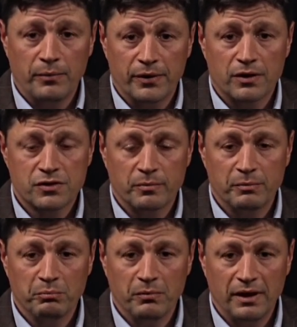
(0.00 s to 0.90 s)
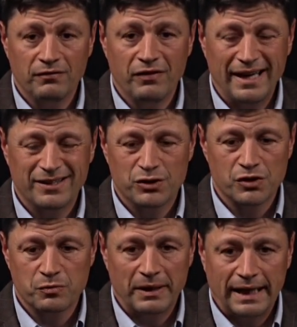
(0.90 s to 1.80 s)
There are some
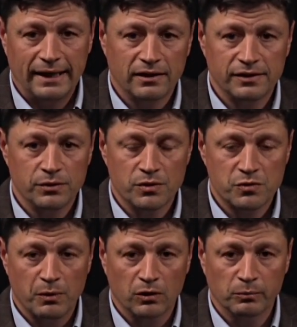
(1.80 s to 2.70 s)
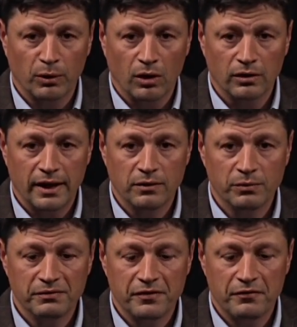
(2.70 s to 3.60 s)
advantages mechanically to a smaller ball, and
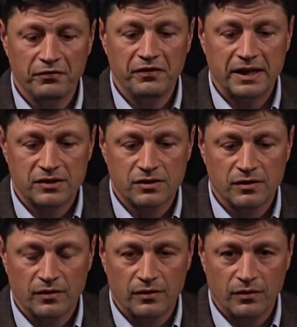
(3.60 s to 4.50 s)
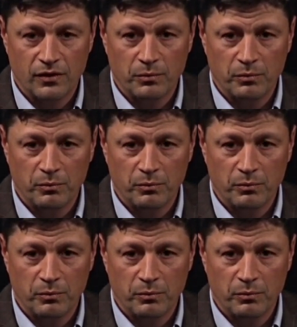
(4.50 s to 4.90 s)
we've fixed the